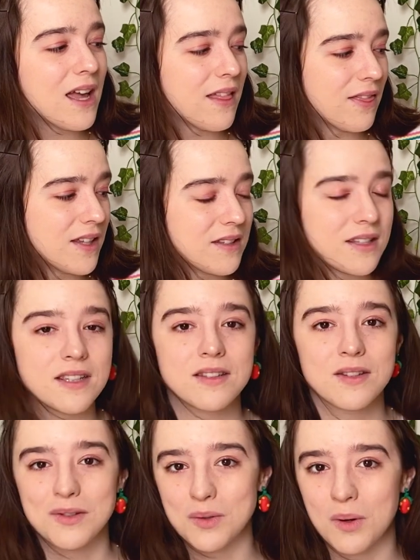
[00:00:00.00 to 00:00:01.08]
This is
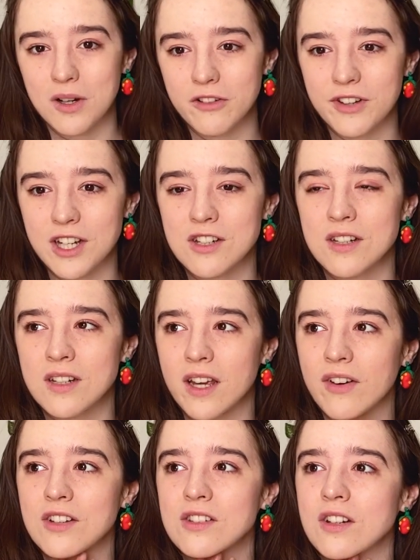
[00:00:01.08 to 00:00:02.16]
historical fiction. I've
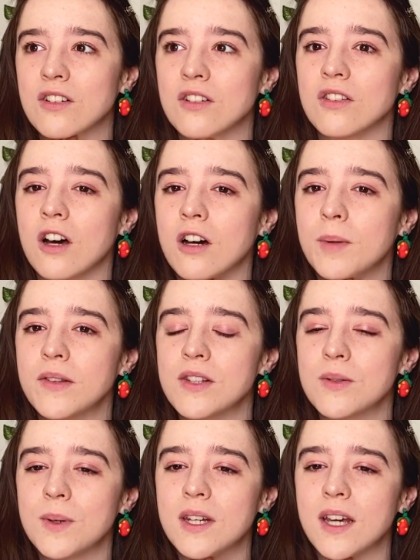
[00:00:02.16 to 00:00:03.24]
actually heard a lot about this
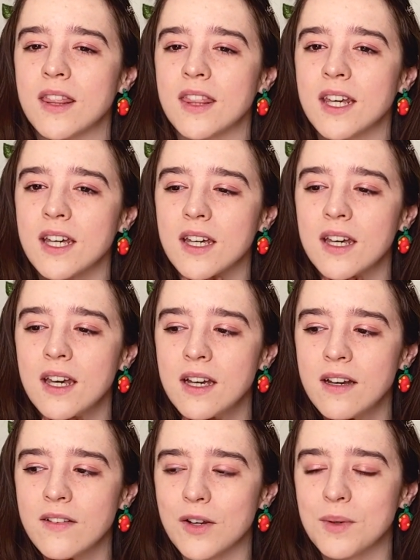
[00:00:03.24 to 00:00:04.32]
one. I think
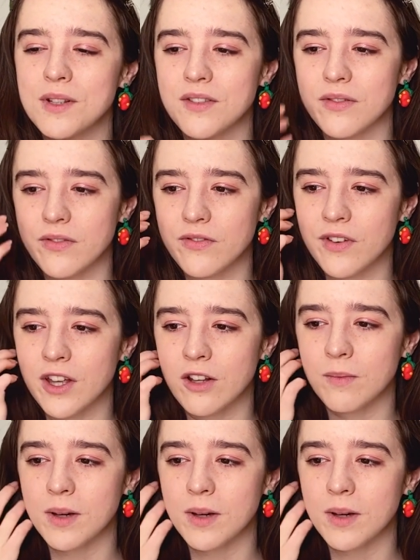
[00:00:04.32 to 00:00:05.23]
there was a film.